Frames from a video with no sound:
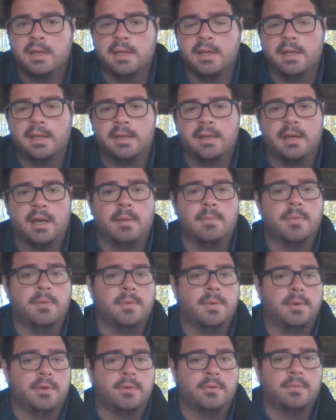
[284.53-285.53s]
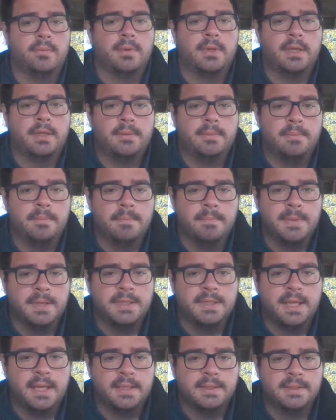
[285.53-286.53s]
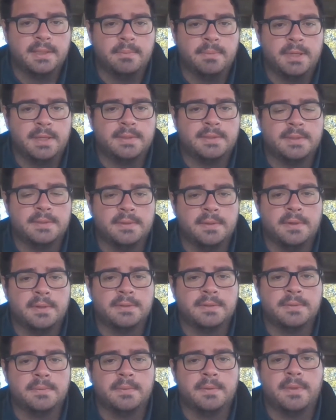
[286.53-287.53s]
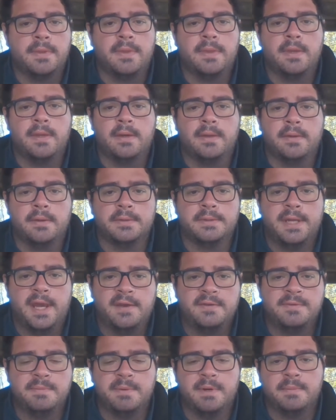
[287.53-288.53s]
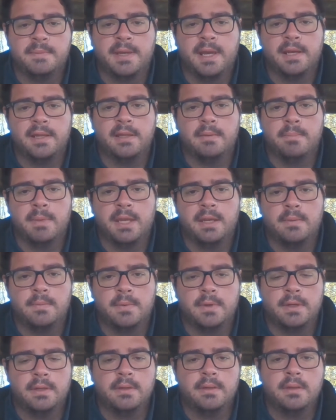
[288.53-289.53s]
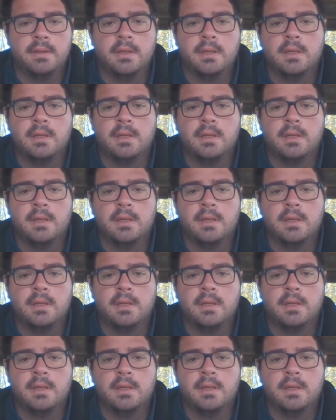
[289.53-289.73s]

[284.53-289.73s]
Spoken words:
And I'm the one who maintains the bees as long as with the other staffs, but I'm kind of the main one.